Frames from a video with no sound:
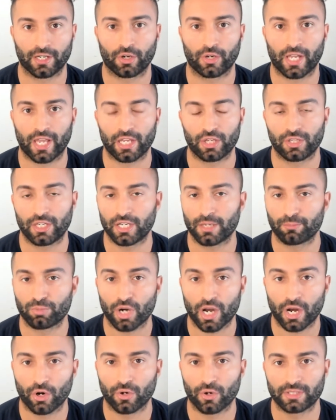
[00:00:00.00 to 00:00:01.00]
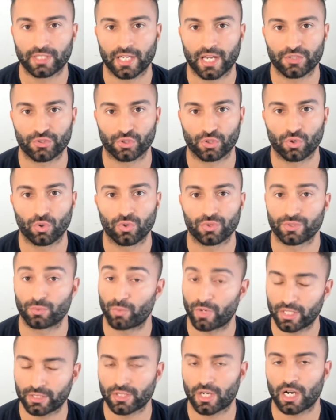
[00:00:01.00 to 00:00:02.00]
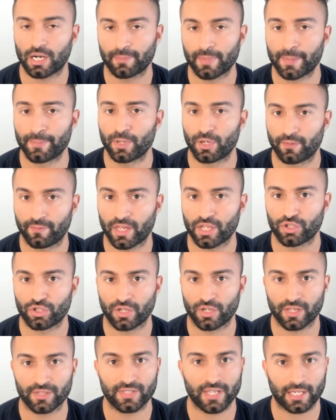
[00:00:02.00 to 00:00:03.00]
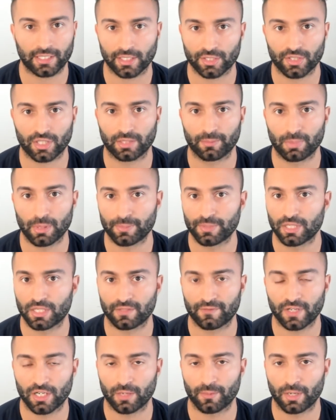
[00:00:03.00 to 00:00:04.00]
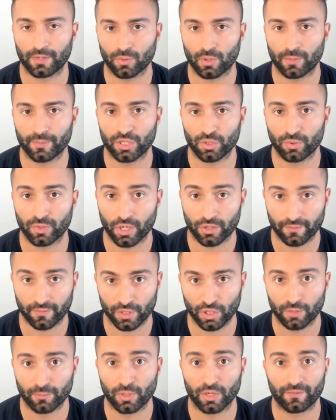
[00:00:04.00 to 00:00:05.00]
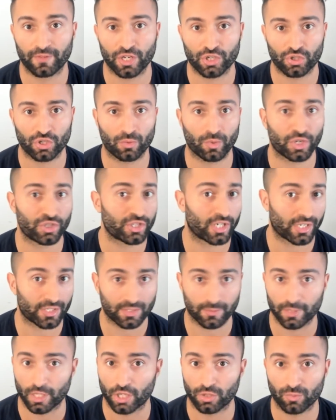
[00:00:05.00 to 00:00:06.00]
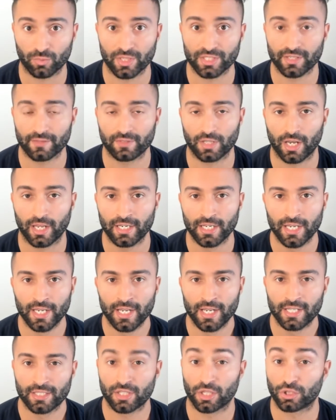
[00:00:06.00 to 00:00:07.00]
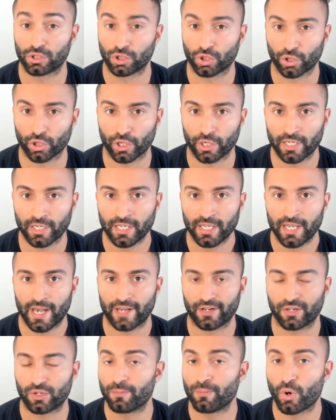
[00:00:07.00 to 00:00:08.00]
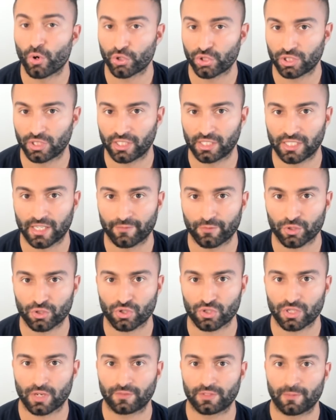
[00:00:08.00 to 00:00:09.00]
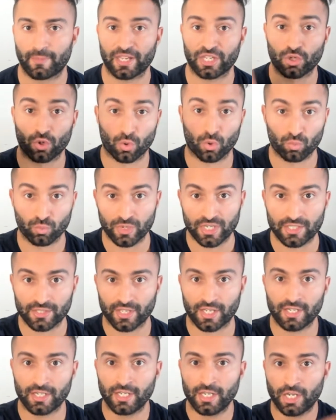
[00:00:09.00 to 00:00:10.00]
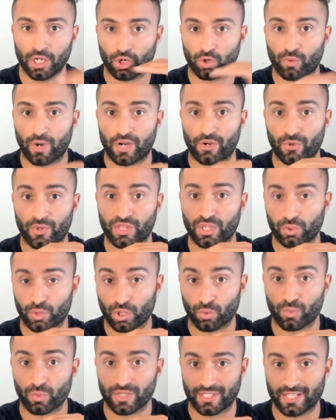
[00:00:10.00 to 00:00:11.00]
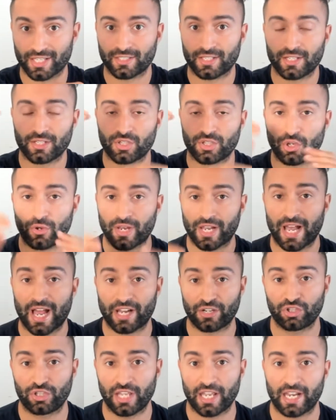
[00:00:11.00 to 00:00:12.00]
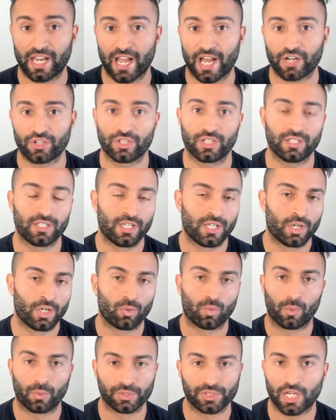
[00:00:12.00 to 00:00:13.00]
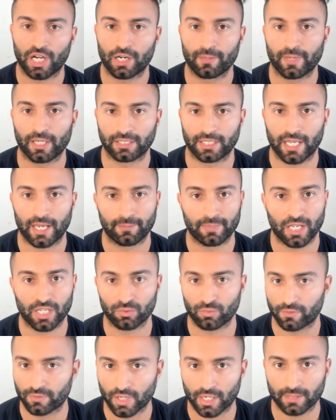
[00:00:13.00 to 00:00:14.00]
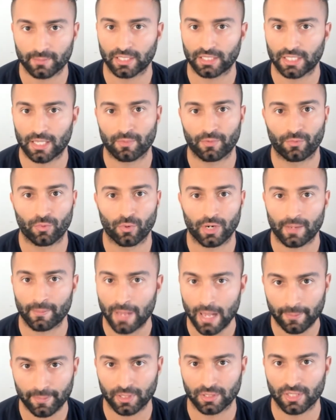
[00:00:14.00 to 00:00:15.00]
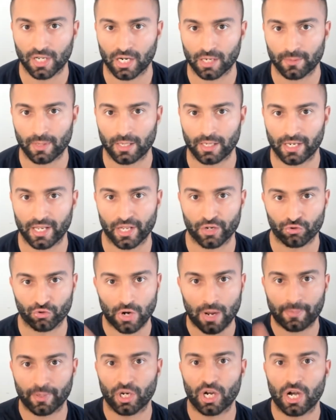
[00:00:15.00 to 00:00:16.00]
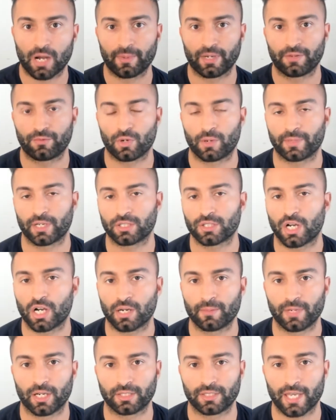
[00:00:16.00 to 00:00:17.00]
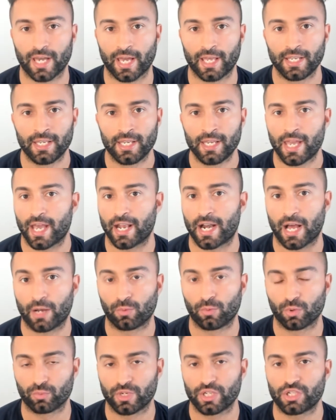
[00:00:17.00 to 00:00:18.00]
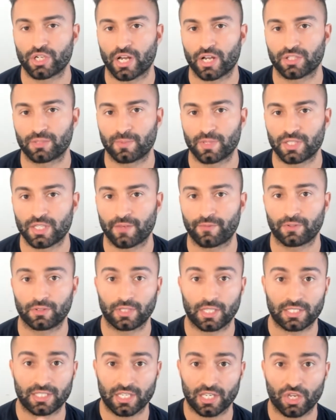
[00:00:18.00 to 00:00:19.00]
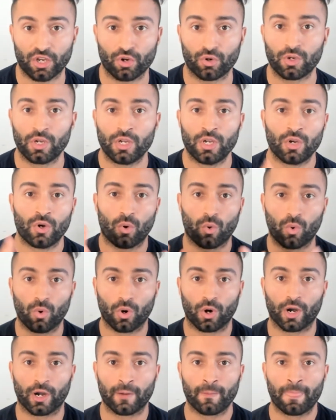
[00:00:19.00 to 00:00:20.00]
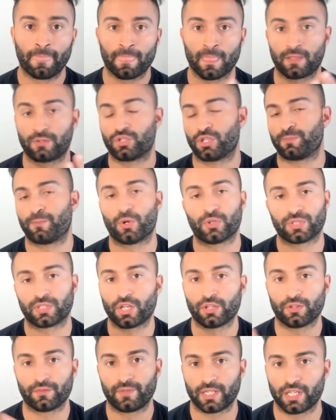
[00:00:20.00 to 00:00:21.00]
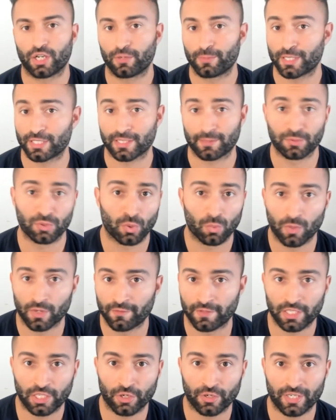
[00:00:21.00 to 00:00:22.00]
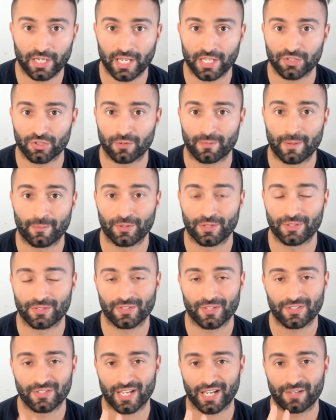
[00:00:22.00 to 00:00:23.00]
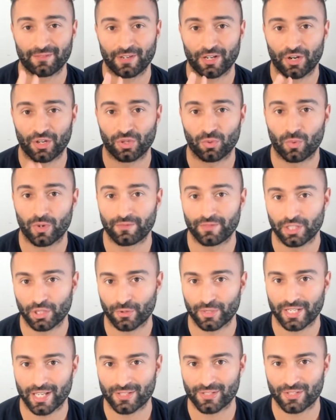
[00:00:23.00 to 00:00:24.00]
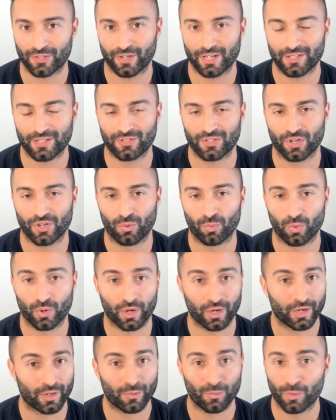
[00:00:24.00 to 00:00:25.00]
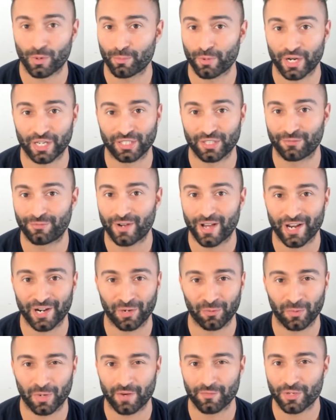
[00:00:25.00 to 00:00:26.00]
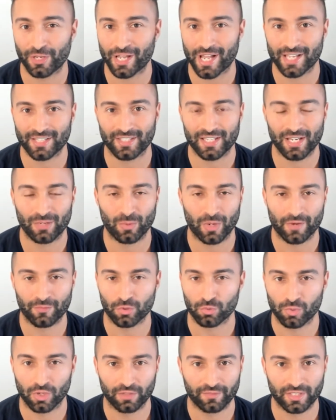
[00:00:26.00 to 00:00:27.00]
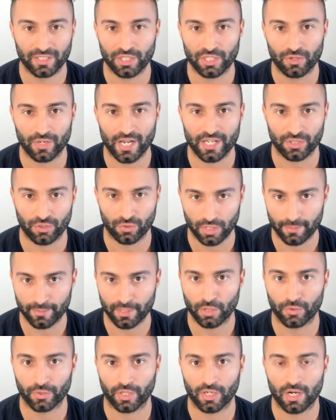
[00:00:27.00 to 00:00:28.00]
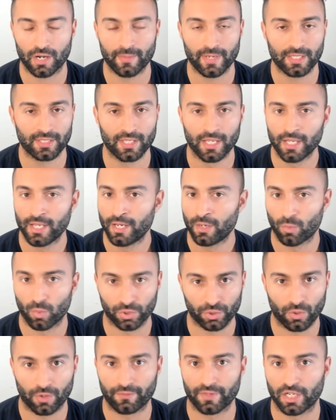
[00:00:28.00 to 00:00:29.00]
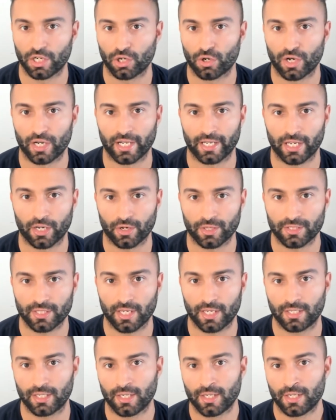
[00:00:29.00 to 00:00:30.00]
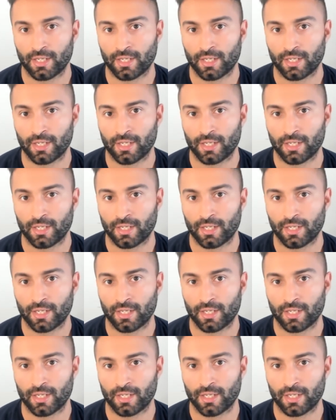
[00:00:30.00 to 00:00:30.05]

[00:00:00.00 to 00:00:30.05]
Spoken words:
Okay. You need to prioritize your goals. And we could talk about motivation in a sec. That's not the purpose of this video, but if you want me to do another video on motivation, you want to check out some of the other ones I've done to learn how to emotionally leverage yourself to make your reason greater than your resistance so you can actually take action. Well, we'll talk about that because we've talked about that before, and I'm happy to talk about it again. Drop a comment if you want me to talk about that, and I will reach out specifically to you, or just post another video because I'm doing one video a day. So remember, this is the second video in the one video a day series. So we're bringing the fire. Whatever you guys need, whatever's relevant to you guys, you let me know in the comments. We'll do a video on it, guaranteed.